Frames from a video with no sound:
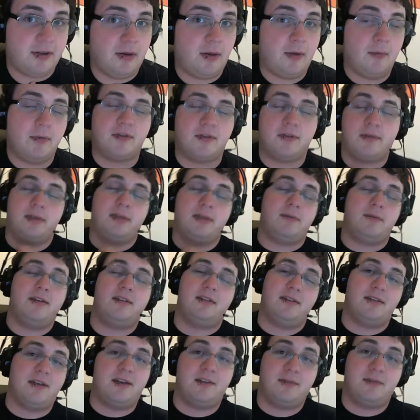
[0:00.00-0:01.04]
which is one of the
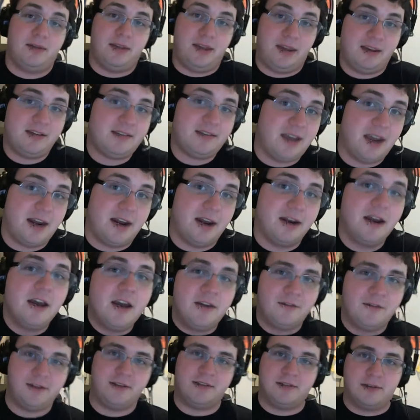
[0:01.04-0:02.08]
reasons I was really excited,
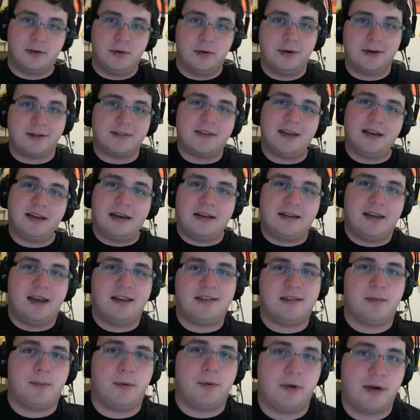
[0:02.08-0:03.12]
if you just Google Dignitas
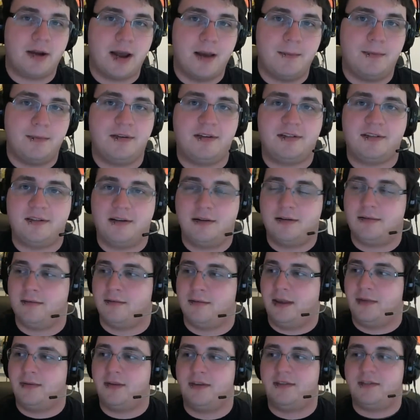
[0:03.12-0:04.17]
support composition,
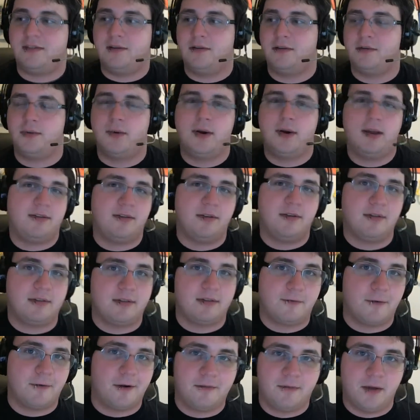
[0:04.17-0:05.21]
in the Zone 22 is the
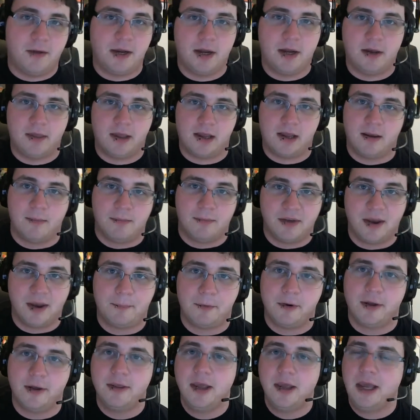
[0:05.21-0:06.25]
first video that comes up
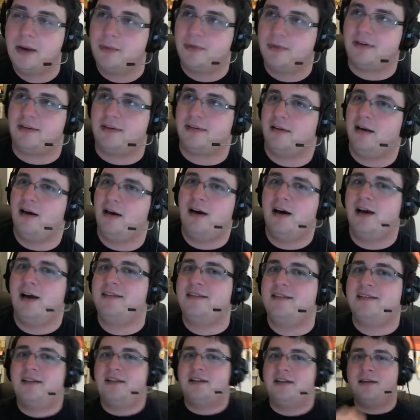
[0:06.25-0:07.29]
with, which is
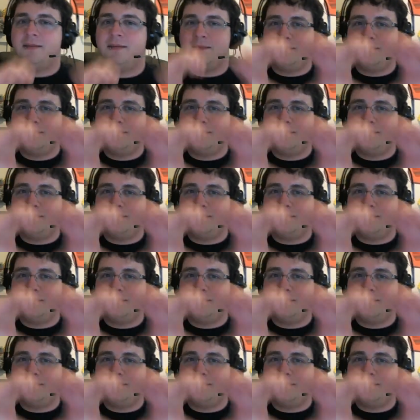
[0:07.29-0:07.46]
awesome.